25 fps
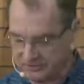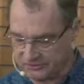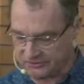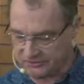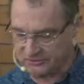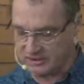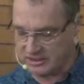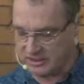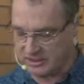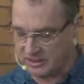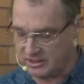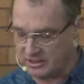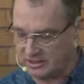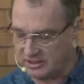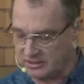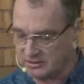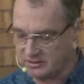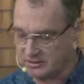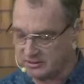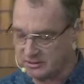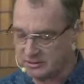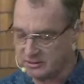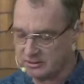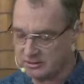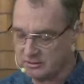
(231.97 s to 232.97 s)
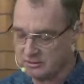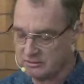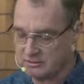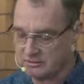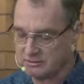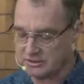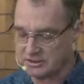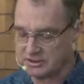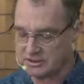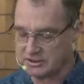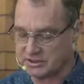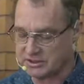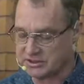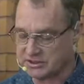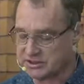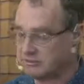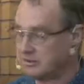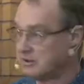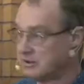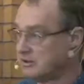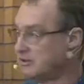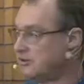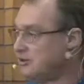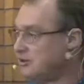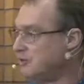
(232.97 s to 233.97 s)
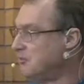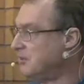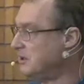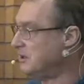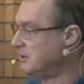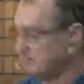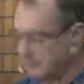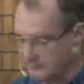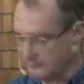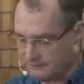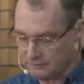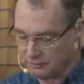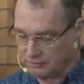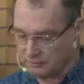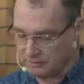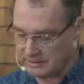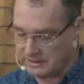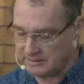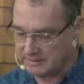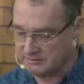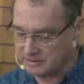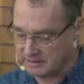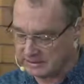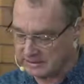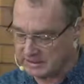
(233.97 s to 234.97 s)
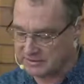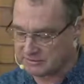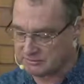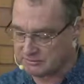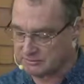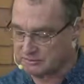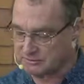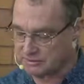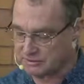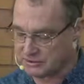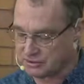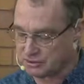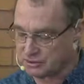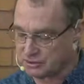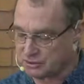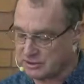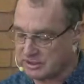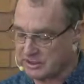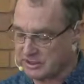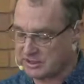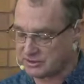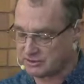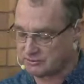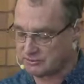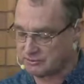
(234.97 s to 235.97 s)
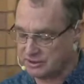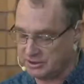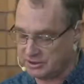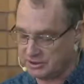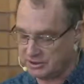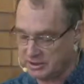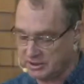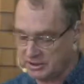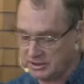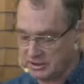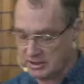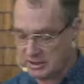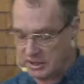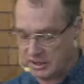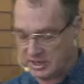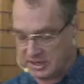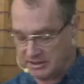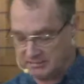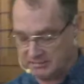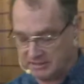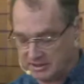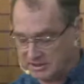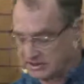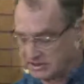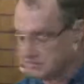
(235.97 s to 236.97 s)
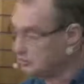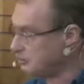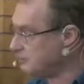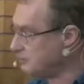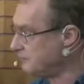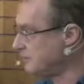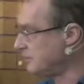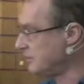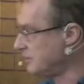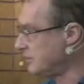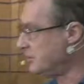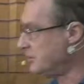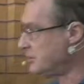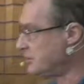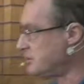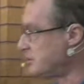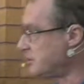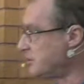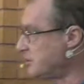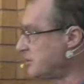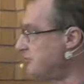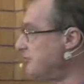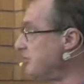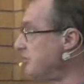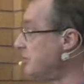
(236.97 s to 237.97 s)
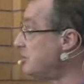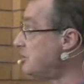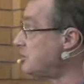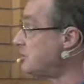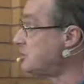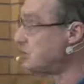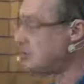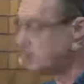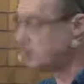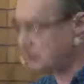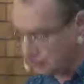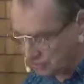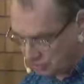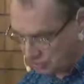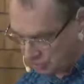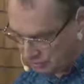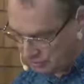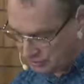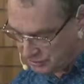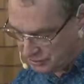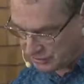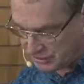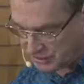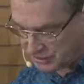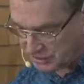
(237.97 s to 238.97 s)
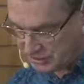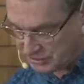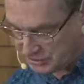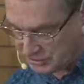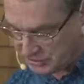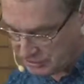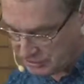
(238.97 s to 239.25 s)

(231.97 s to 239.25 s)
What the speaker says: day. Wasn't necessarily the week beforehand, but last week, we saw last week, a small village, the village that Jesus